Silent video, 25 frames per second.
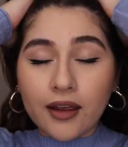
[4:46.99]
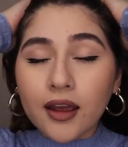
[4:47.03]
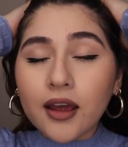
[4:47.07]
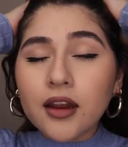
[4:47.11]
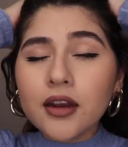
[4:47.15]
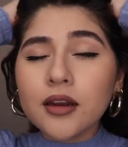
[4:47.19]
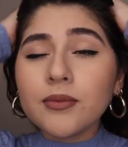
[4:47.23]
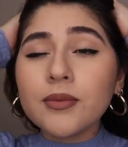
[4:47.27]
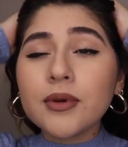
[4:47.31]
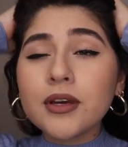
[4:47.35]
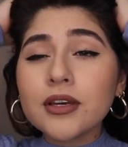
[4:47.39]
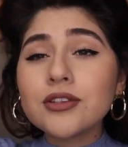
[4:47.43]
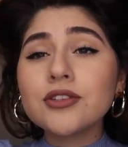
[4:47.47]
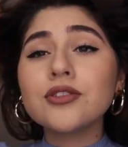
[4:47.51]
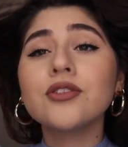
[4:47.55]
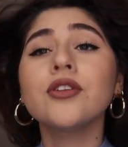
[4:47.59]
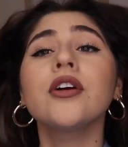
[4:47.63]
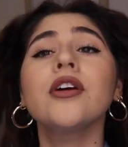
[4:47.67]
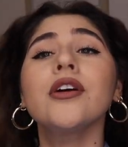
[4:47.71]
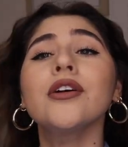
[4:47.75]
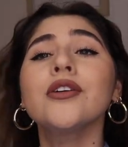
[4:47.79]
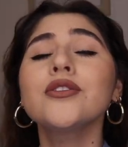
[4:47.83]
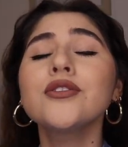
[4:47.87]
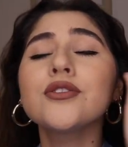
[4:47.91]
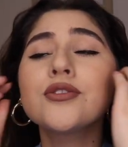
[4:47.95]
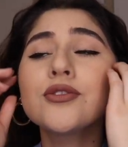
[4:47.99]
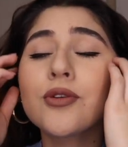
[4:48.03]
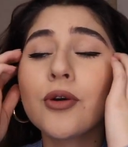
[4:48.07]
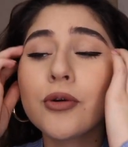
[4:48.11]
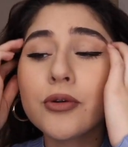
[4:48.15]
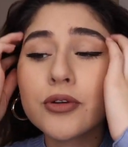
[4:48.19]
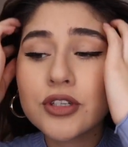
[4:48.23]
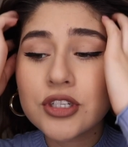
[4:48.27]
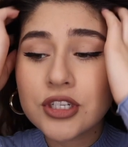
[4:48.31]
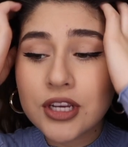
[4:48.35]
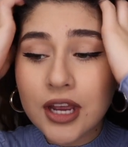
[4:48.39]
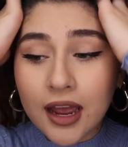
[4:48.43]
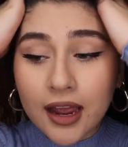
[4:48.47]
And it makes your hair
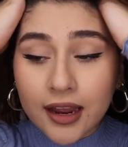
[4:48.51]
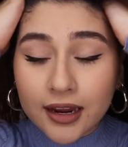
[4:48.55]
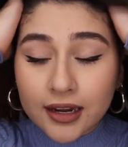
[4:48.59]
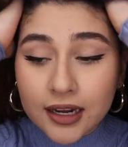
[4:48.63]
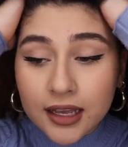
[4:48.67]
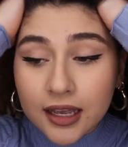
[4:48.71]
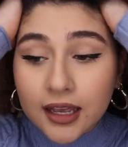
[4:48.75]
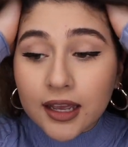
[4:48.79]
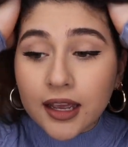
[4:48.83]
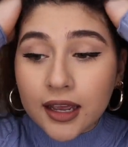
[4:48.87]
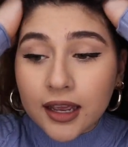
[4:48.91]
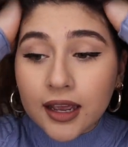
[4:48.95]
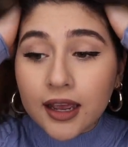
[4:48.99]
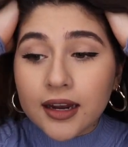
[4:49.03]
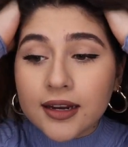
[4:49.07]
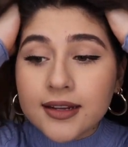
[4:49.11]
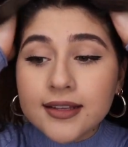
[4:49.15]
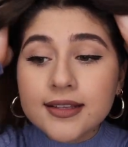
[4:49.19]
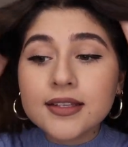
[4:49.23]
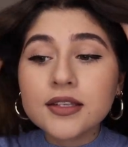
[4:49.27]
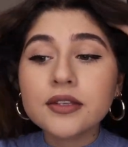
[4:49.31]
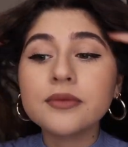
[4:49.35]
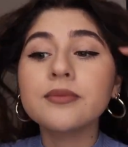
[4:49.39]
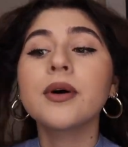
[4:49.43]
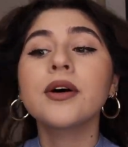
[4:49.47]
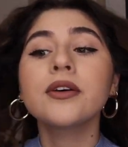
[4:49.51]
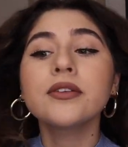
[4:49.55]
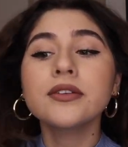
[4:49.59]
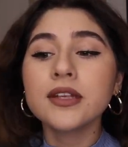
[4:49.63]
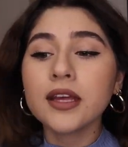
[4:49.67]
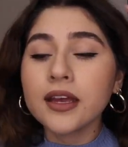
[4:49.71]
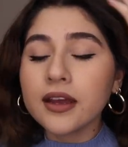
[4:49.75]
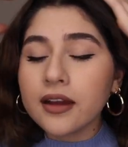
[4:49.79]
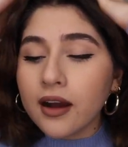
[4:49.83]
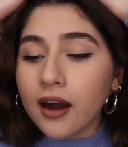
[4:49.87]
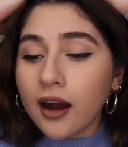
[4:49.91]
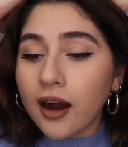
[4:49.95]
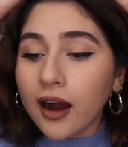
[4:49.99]
so shiny, and it smells
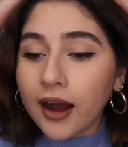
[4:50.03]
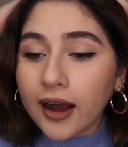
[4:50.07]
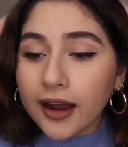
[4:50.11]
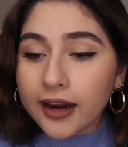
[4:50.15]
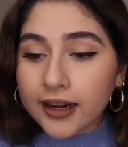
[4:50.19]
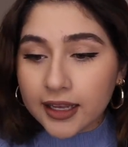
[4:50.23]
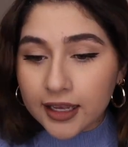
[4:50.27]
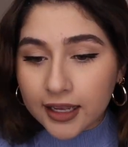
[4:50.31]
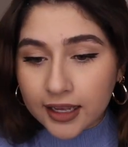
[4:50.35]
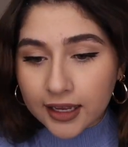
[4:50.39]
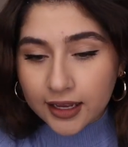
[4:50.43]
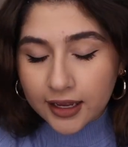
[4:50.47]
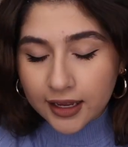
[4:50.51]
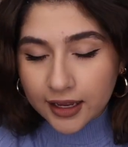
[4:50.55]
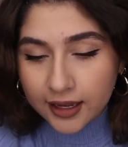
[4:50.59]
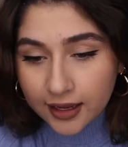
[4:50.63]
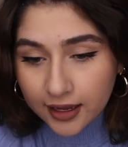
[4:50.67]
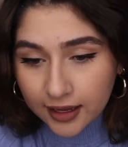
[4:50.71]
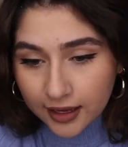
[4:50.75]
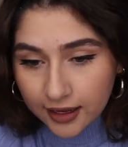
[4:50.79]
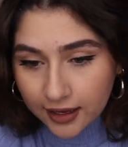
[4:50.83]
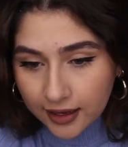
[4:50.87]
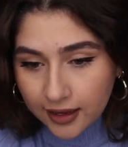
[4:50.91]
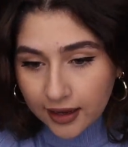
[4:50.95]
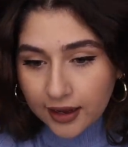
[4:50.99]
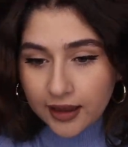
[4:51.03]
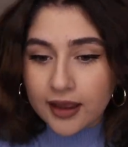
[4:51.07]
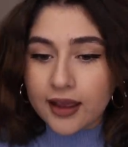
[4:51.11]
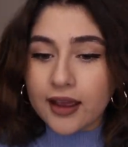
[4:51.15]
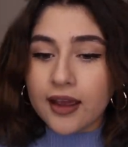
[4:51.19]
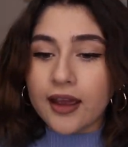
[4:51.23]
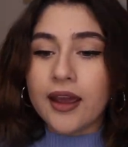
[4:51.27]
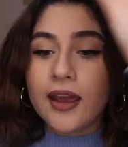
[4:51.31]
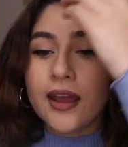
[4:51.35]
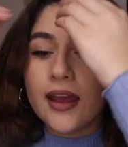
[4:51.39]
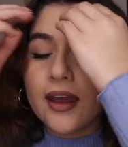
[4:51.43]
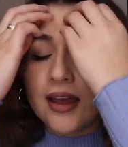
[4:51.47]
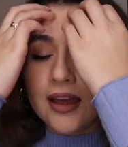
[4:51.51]
like honey,
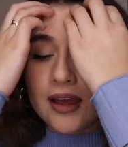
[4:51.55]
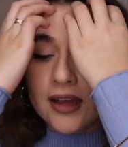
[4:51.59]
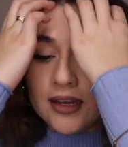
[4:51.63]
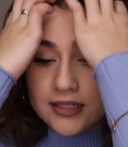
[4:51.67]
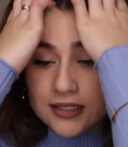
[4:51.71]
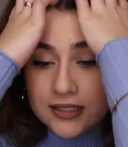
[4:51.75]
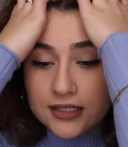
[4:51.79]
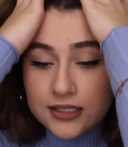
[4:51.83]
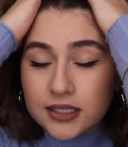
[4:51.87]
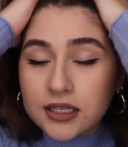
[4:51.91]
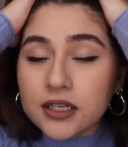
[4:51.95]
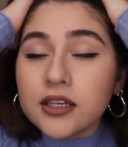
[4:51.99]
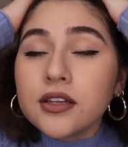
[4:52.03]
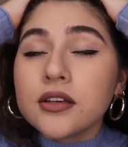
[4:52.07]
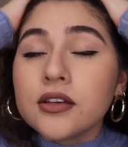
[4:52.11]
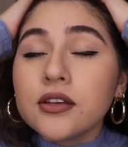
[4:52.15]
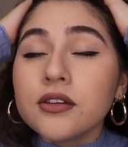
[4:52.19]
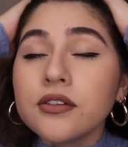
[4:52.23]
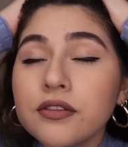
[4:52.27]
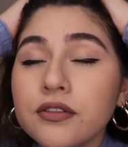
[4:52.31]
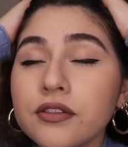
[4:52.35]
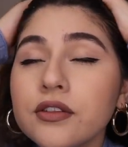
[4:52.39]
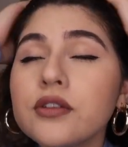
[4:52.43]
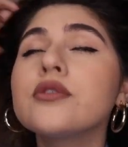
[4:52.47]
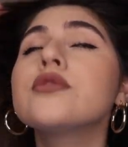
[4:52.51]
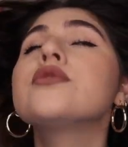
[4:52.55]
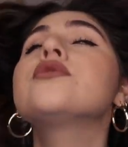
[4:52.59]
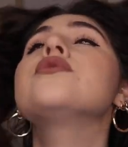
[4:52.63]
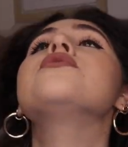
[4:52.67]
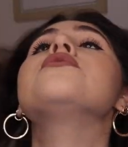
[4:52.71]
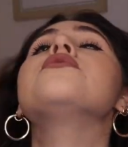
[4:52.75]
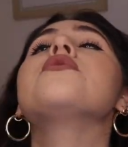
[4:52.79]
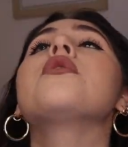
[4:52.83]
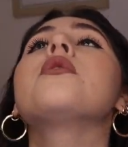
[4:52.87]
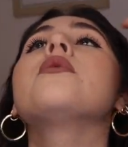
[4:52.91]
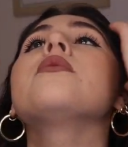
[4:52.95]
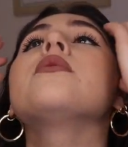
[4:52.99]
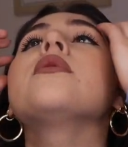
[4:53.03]
and you feel
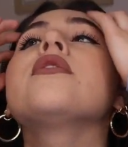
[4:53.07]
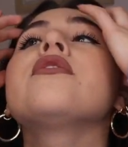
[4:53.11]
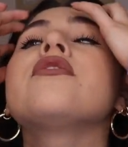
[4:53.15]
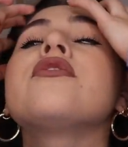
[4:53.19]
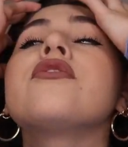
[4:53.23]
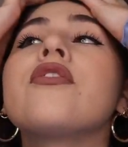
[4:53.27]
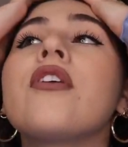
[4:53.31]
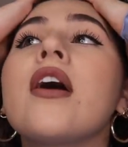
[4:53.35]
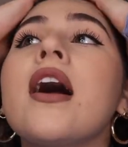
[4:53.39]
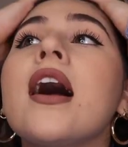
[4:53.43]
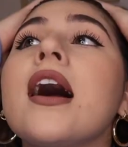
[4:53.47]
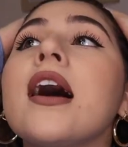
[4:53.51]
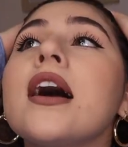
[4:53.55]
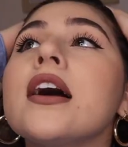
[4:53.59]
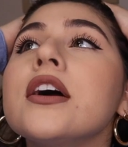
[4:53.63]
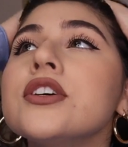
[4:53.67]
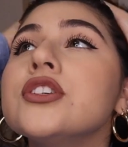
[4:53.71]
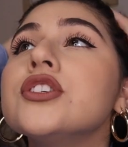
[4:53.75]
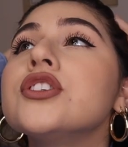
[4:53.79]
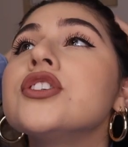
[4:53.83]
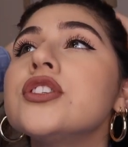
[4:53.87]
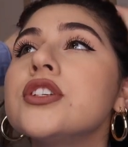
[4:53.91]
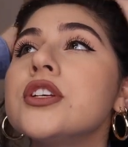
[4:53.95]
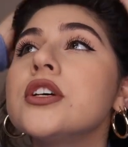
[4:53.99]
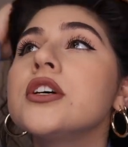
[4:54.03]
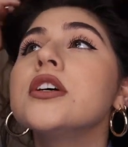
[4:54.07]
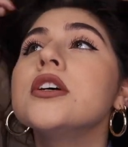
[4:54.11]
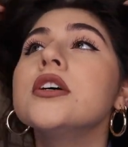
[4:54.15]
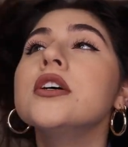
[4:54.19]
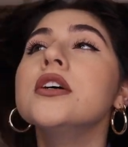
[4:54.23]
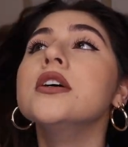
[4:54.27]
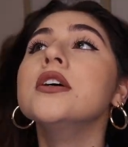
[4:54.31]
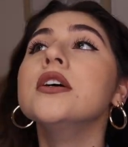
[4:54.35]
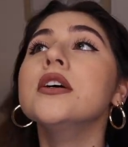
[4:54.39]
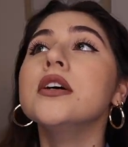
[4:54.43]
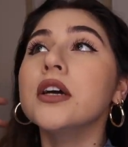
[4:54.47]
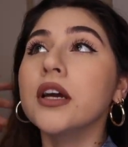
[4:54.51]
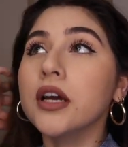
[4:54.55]
so refreshed
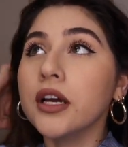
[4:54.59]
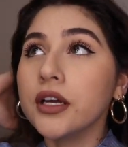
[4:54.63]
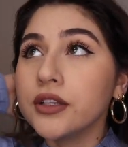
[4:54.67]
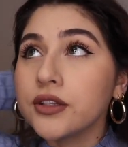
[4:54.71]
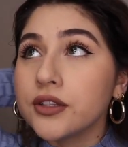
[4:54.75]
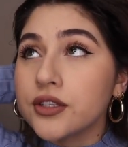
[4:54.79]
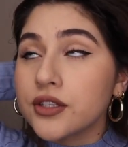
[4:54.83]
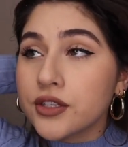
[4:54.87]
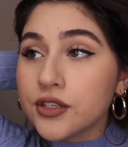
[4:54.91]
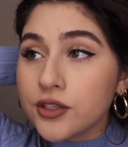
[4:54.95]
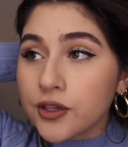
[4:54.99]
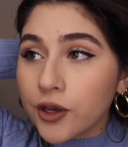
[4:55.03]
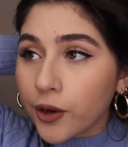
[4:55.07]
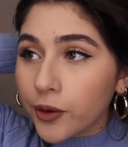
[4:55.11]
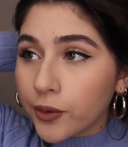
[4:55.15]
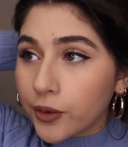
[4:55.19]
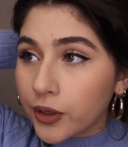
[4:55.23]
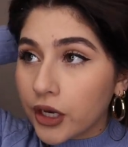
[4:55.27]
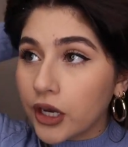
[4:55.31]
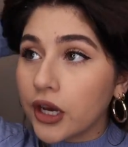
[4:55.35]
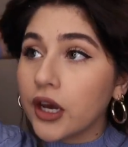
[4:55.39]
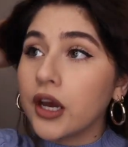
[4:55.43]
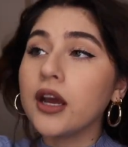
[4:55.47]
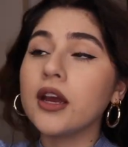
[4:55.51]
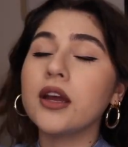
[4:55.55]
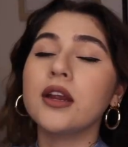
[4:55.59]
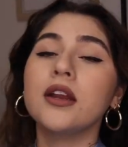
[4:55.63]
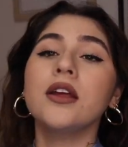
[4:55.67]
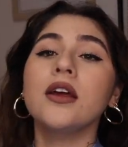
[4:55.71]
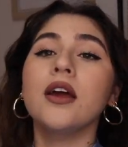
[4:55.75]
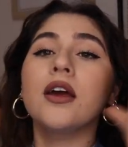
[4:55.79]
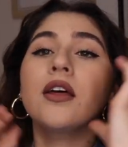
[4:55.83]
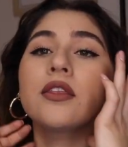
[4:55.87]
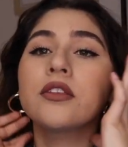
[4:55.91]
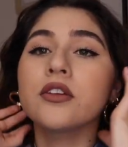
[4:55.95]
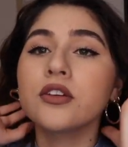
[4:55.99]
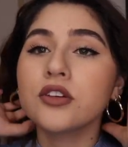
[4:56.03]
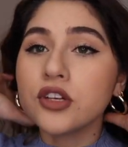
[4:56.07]
and so good.
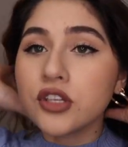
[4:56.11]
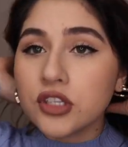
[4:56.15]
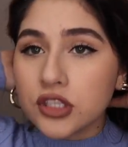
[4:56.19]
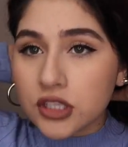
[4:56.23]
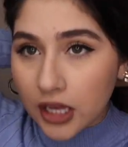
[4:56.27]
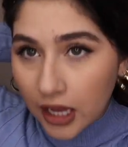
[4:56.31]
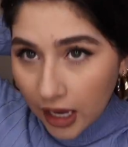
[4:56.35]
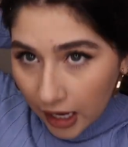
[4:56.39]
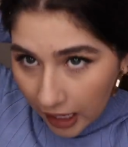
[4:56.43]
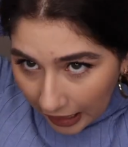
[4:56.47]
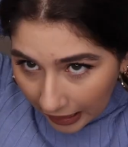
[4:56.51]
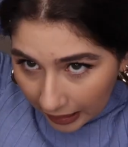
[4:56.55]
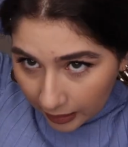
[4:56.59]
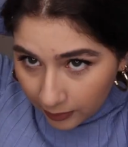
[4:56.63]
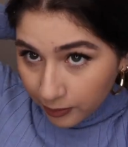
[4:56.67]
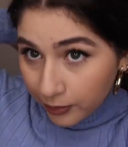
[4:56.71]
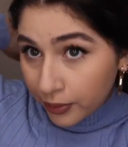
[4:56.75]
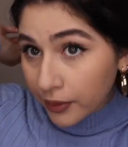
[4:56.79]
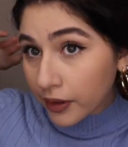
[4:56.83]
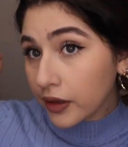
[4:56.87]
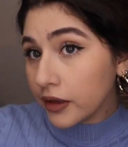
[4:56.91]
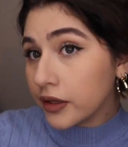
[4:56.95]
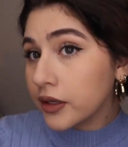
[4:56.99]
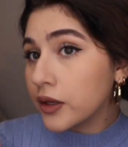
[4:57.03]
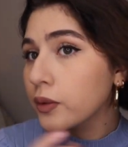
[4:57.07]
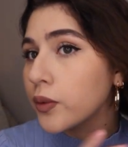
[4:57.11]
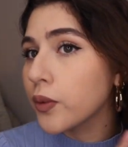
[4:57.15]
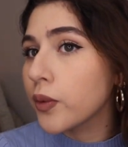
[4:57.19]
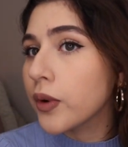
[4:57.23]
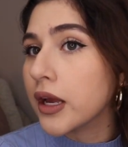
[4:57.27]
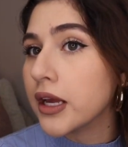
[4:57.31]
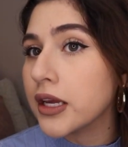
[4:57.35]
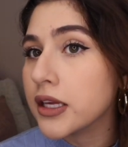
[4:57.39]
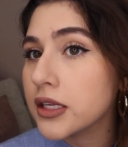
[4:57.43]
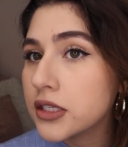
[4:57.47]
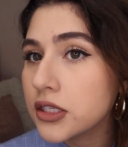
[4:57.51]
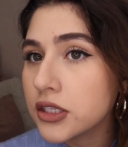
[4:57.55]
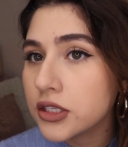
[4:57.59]
And there's a billion
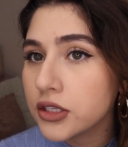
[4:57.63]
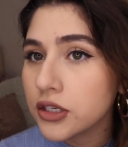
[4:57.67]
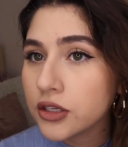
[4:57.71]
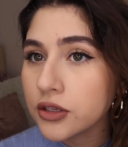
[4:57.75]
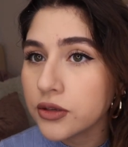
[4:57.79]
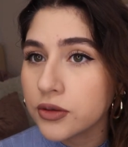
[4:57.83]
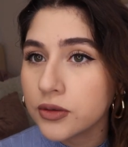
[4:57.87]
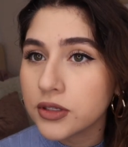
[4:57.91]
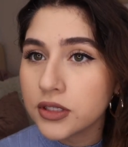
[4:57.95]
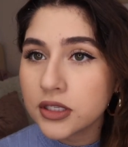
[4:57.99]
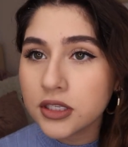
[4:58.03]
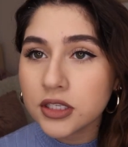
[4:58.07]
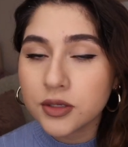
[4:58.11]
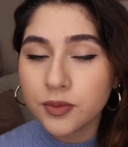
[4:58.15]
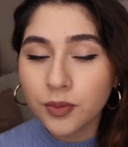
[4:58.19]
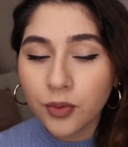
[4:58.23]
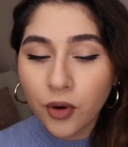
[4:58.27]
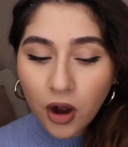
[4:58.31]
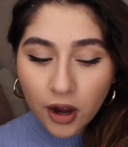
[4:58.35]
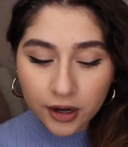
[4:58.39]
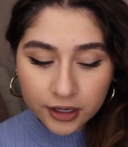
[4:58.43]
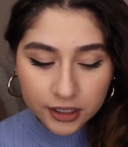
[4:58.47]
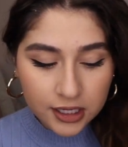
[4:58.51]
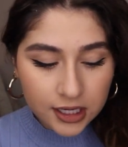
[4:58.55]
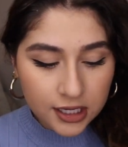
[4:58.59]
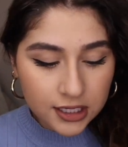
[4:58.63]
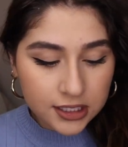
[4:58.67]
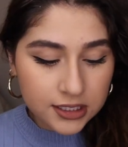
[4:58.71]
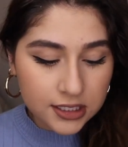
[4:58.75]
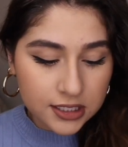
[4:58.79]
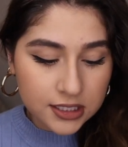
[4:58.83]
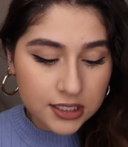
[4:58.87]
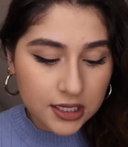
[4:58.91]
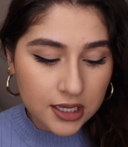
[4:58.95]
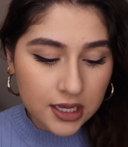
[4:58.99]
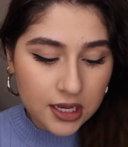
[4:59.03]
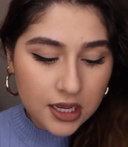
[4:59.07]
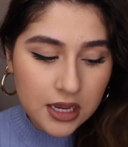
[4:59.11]
ways to use this
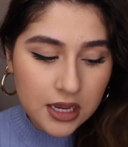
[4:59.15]
product.